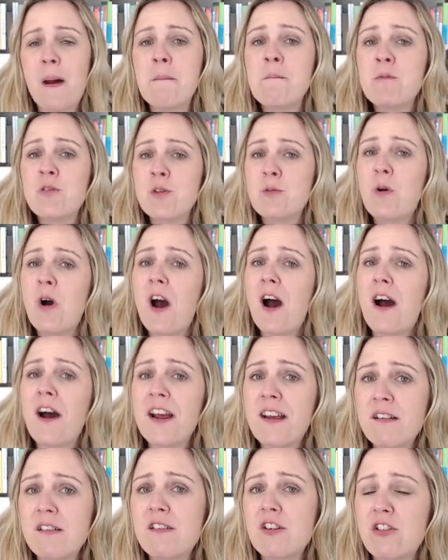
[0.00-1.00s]
So what
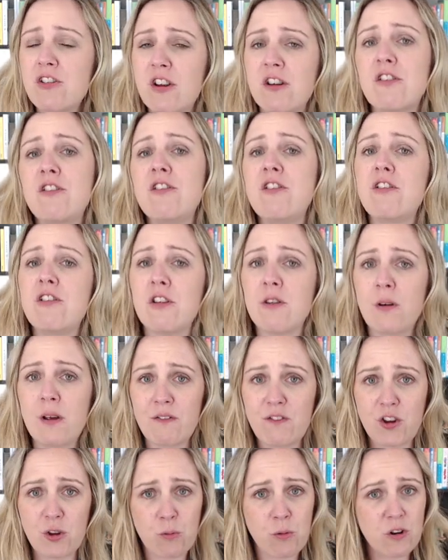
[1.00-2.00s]
I suggest you do
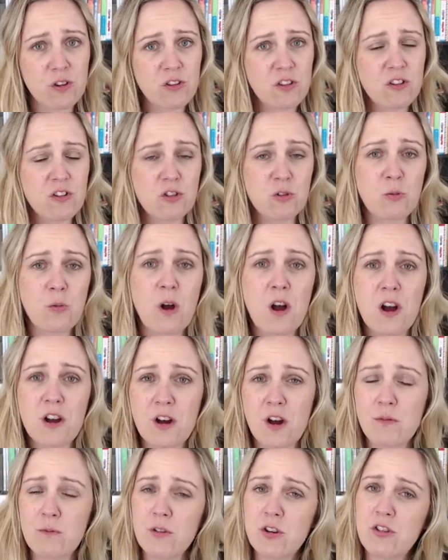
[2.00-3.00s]
if you're wanting to
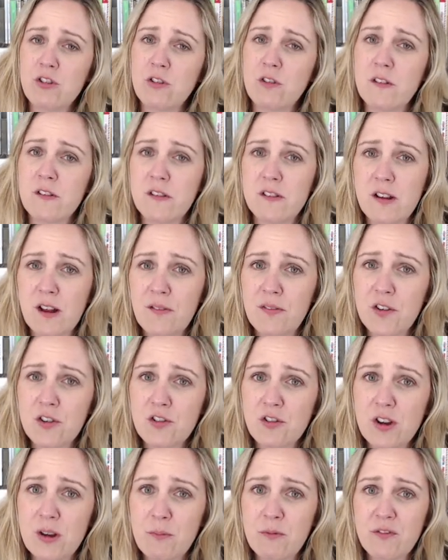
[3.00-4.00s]
work on reducing down the
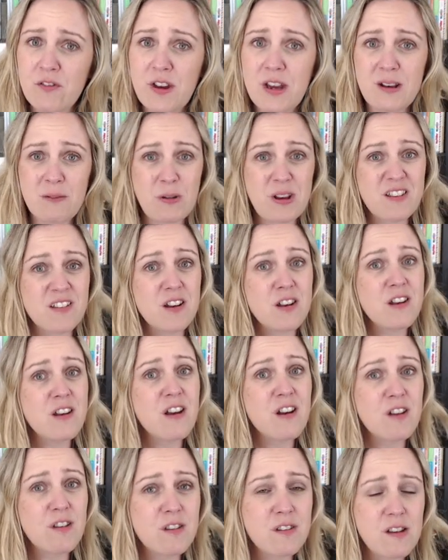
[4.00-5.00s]
dream feed, either
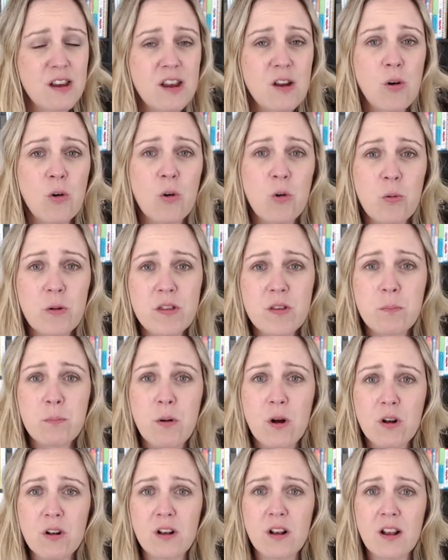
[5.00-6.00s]
nursing or with a
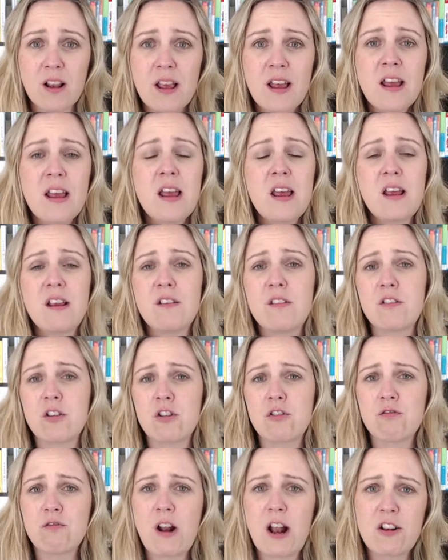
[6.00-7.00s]
bottle, is to
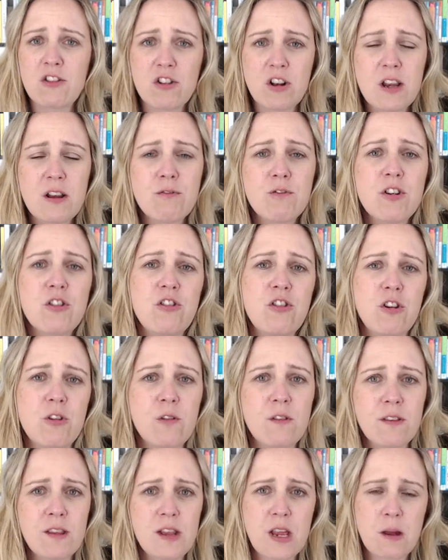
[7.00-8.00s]
gradually
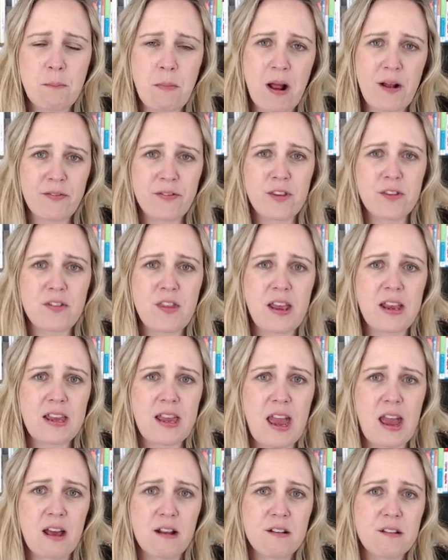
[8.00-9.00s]
reduce the amount that they
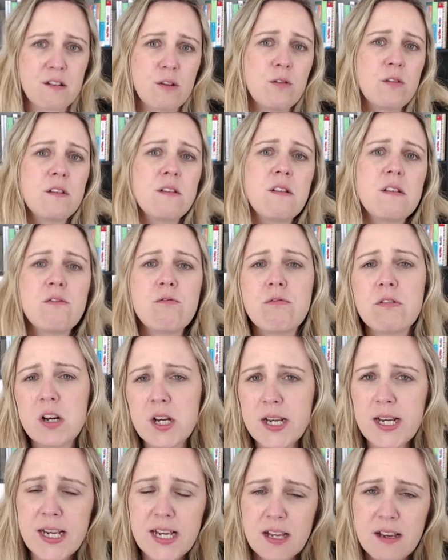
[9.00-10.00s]
get. So this is
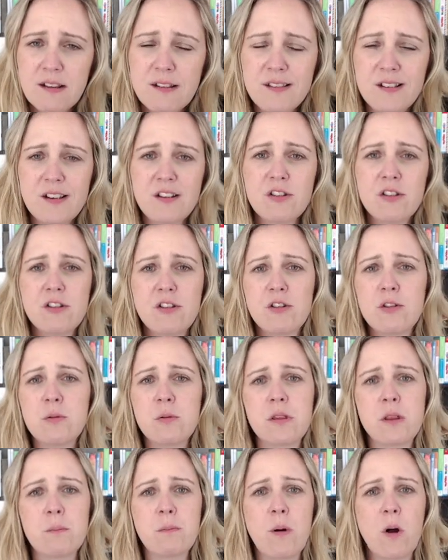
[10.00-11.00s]
really easy to do
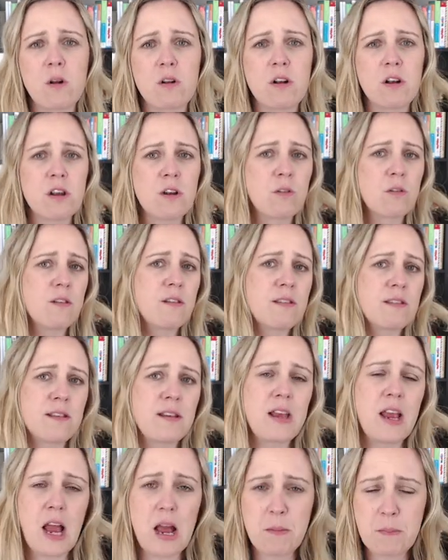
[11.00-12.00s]
with a bottle. You can
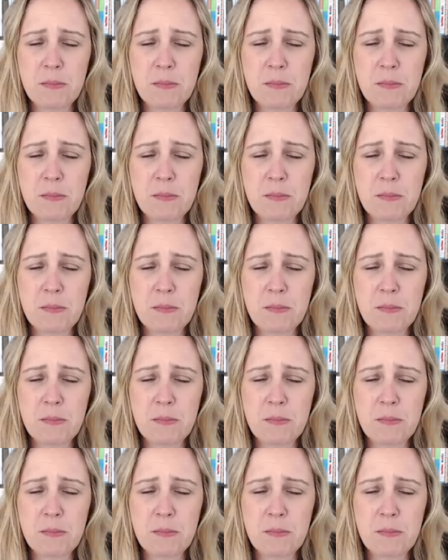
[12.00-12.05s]
see how